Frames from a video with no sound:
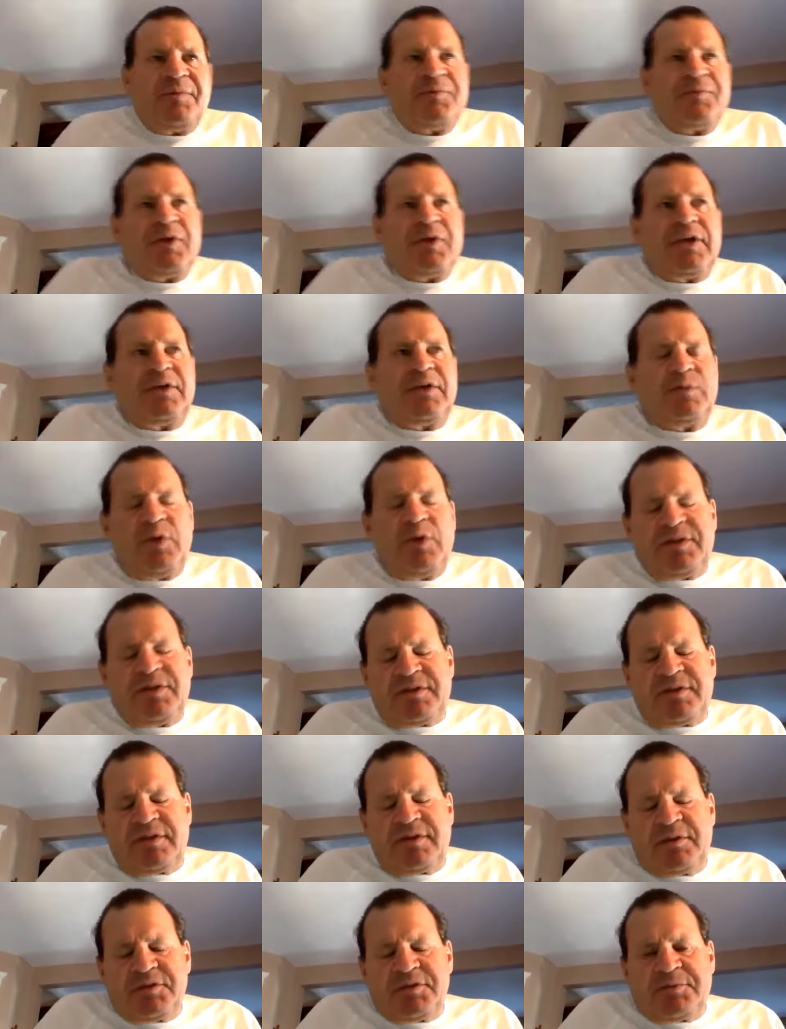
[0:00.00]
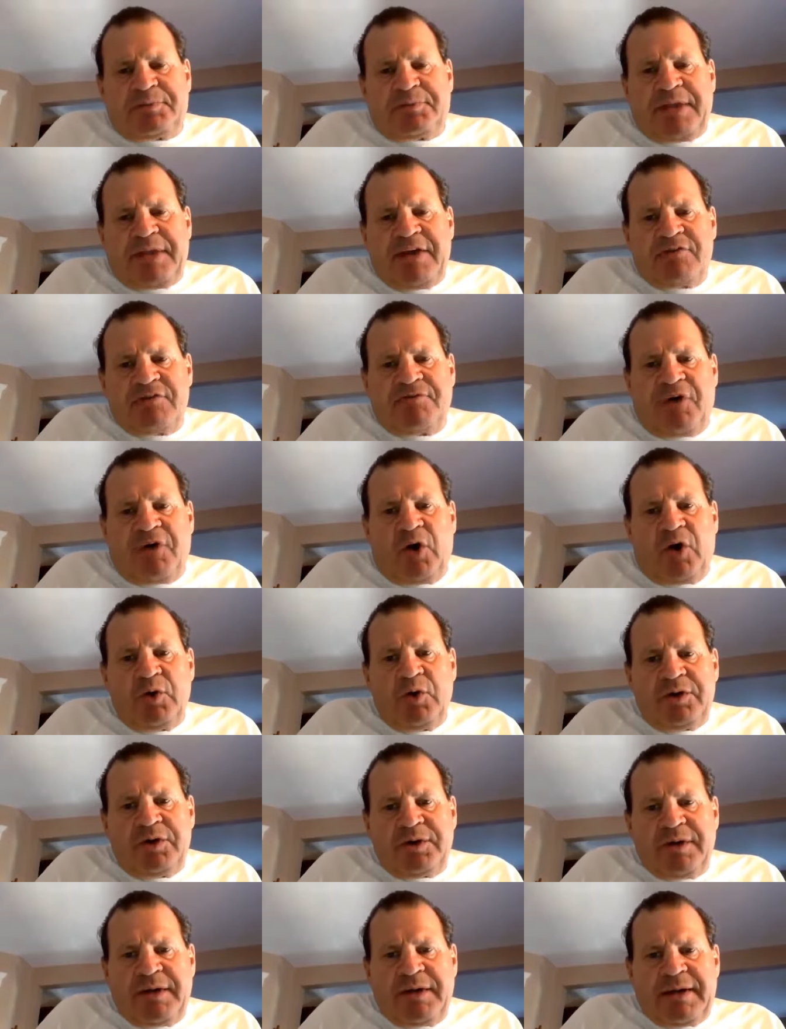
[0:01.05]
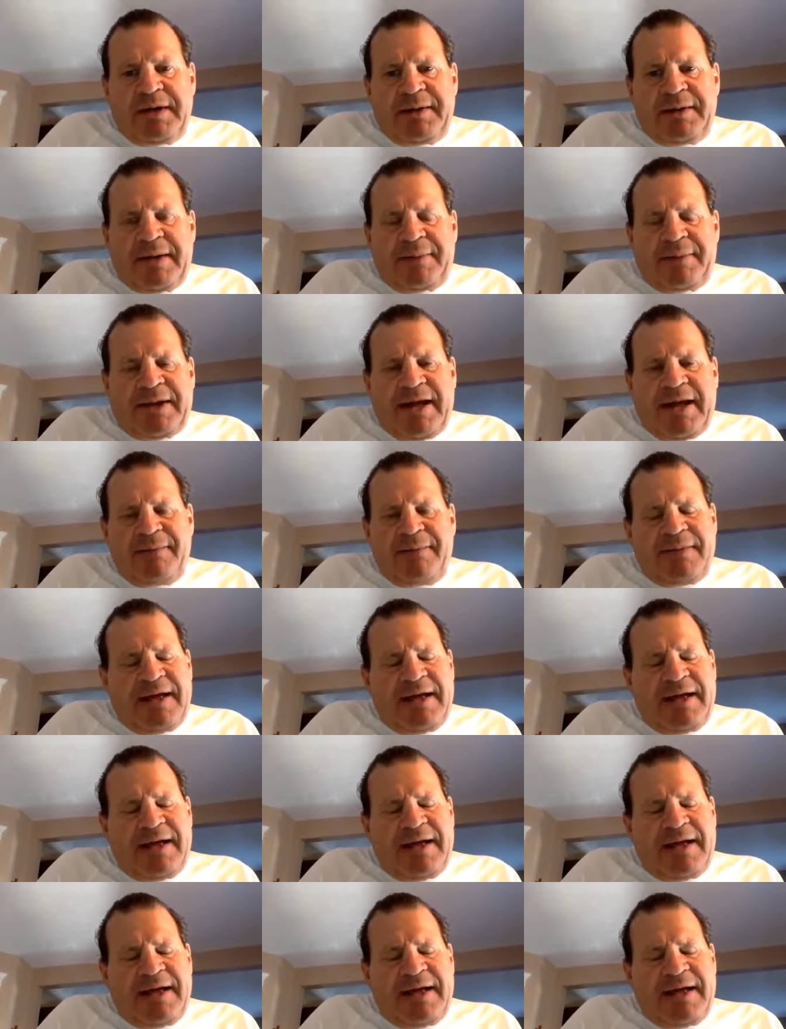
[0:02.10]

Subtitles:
it was a player vote, but